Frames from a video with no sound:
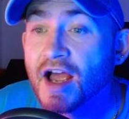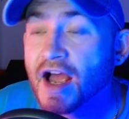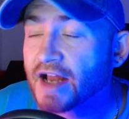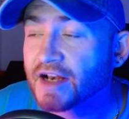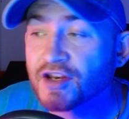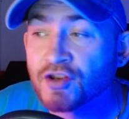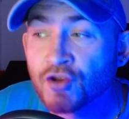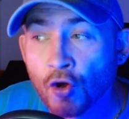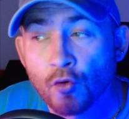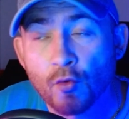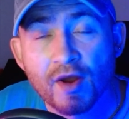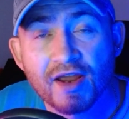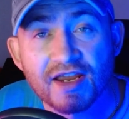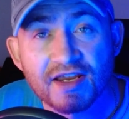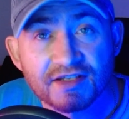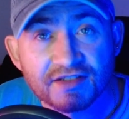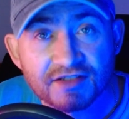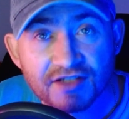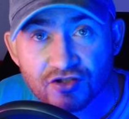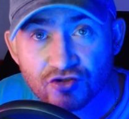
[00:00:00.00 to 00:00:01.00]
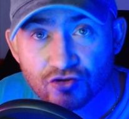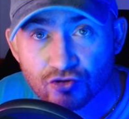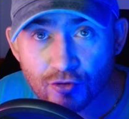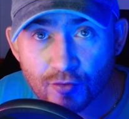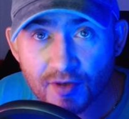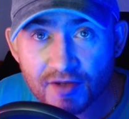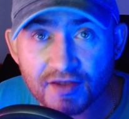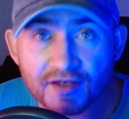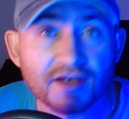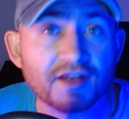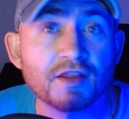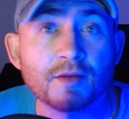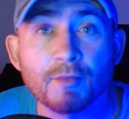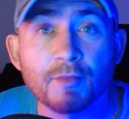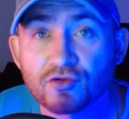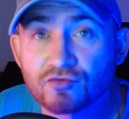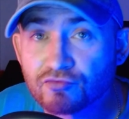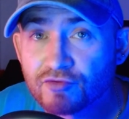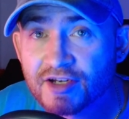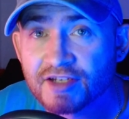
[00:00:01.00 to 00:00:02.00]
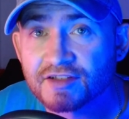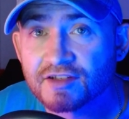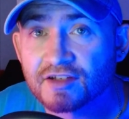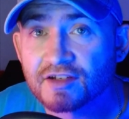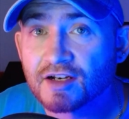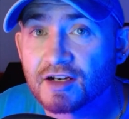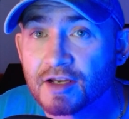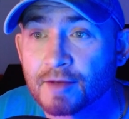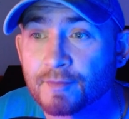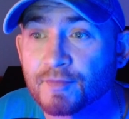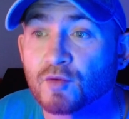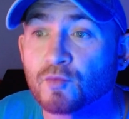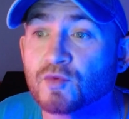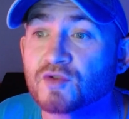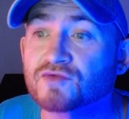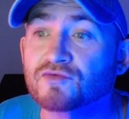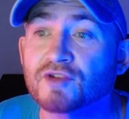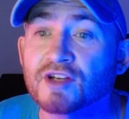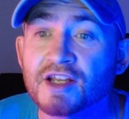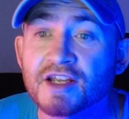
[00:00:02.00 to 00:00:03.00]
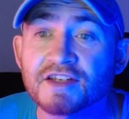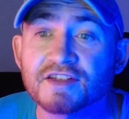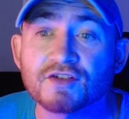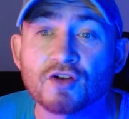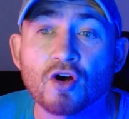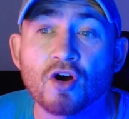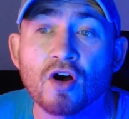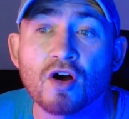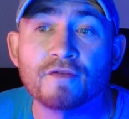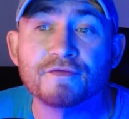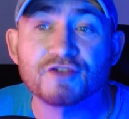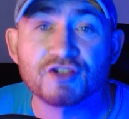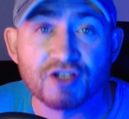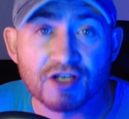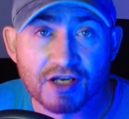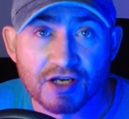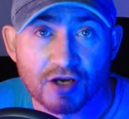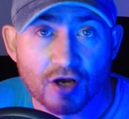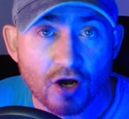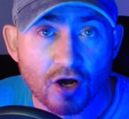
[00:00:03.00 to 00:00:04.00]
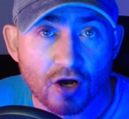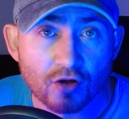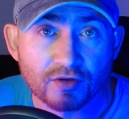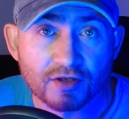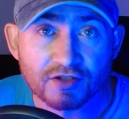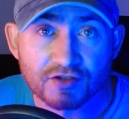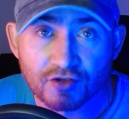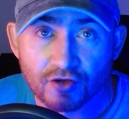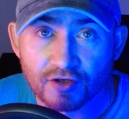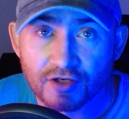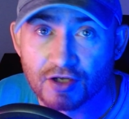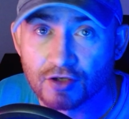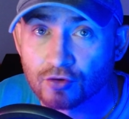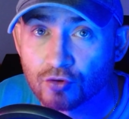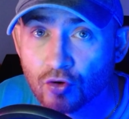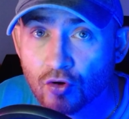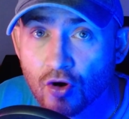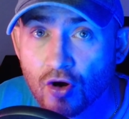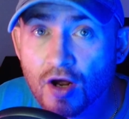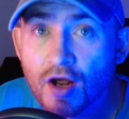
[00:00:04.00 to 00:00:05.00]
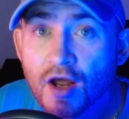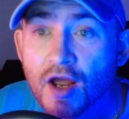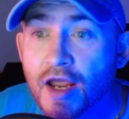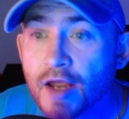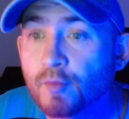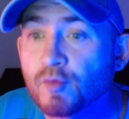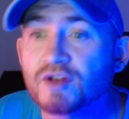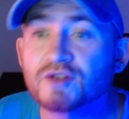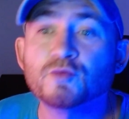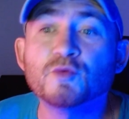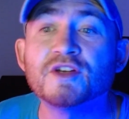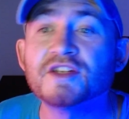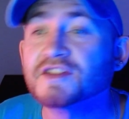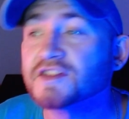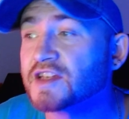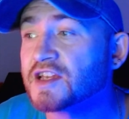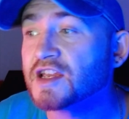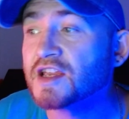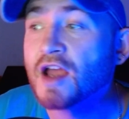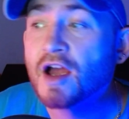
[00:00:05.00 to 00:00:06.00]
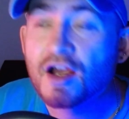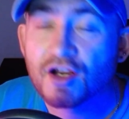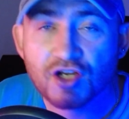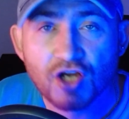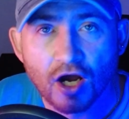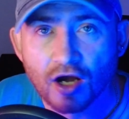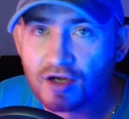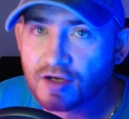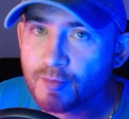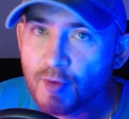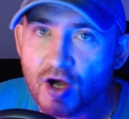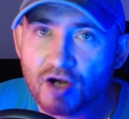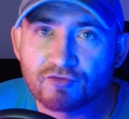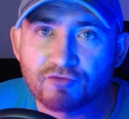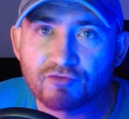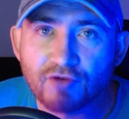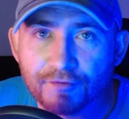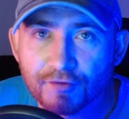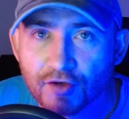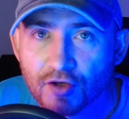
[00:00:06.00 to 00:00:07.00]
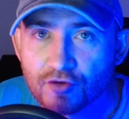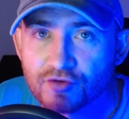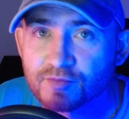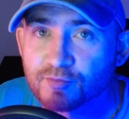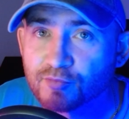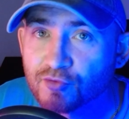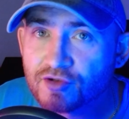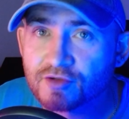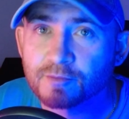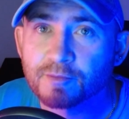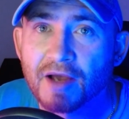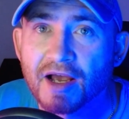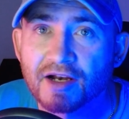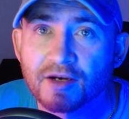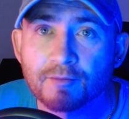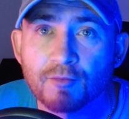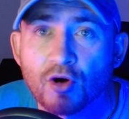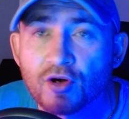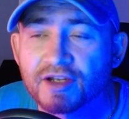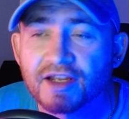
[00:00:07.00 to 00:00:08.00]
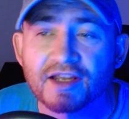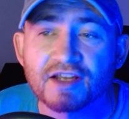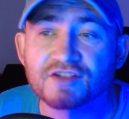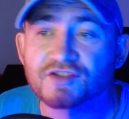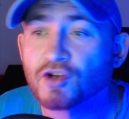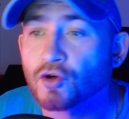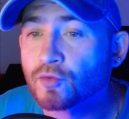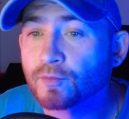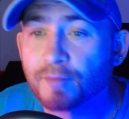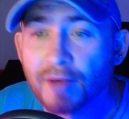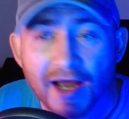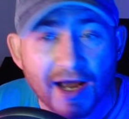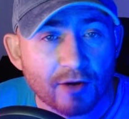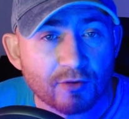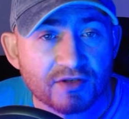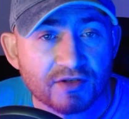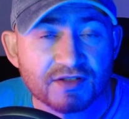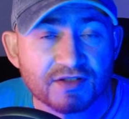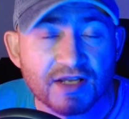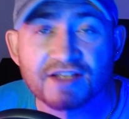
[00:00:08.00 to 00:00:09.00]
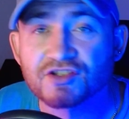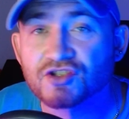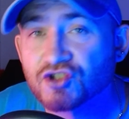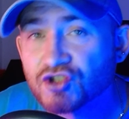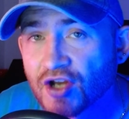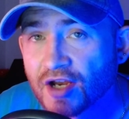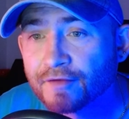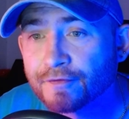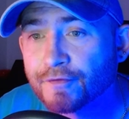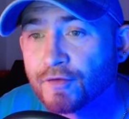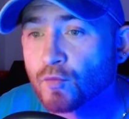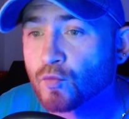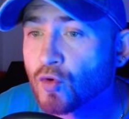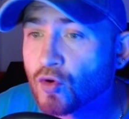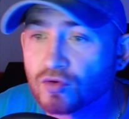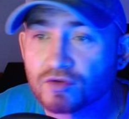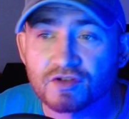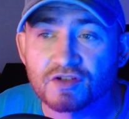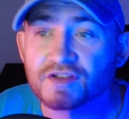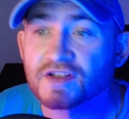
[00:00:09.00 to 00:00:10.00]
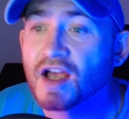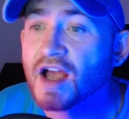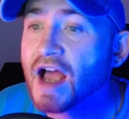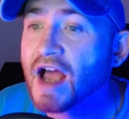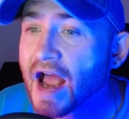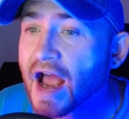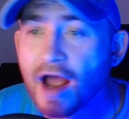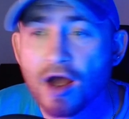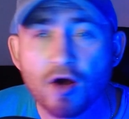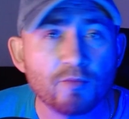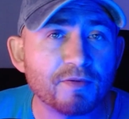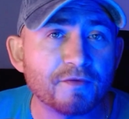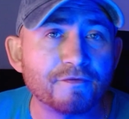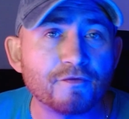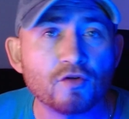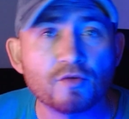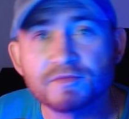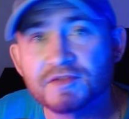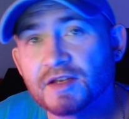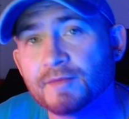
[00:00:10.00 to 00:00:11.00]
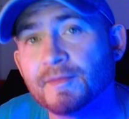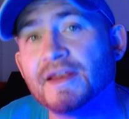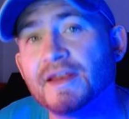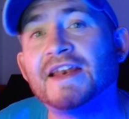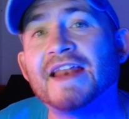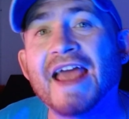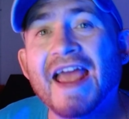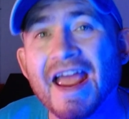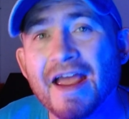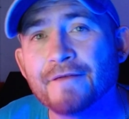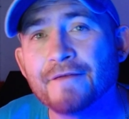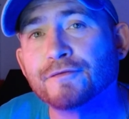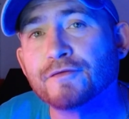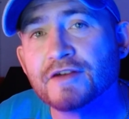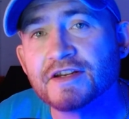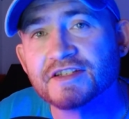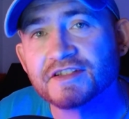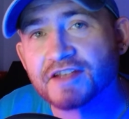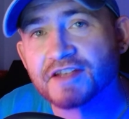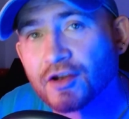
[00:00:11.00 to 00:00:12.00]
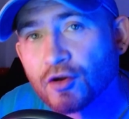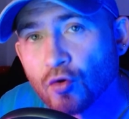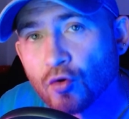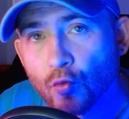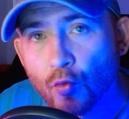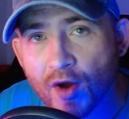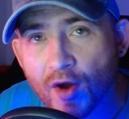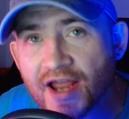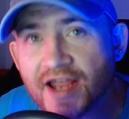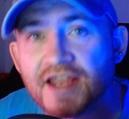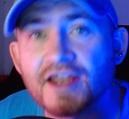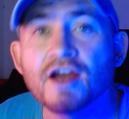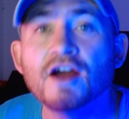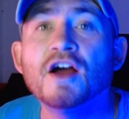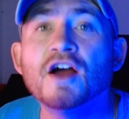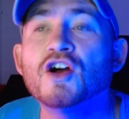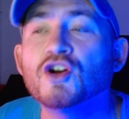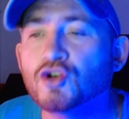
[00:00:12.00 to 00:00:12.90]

And in no way is this truer than in the most recent clip that was released of She-Hulk attorney at law, in which we see cuck Mark Ruffalo's Bruce Banner mocking his own powers as Jennifer Walters outperforms him in every single way.